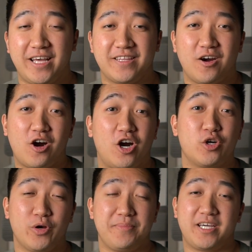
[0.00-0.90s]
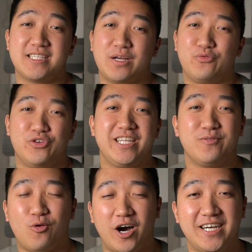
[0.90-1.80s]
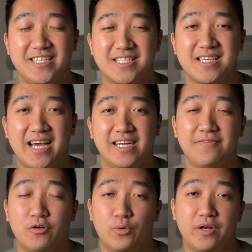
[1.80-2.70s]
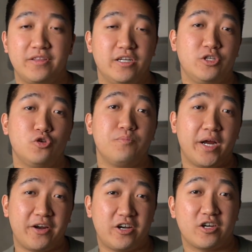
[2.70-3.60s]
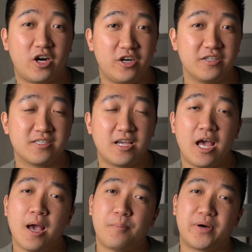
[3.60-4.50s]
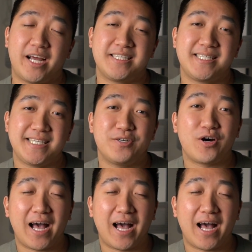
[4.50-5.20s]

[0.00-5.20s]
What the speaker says: that the hard way because I really wanted to sign up for one of the new Marriott cards, but I still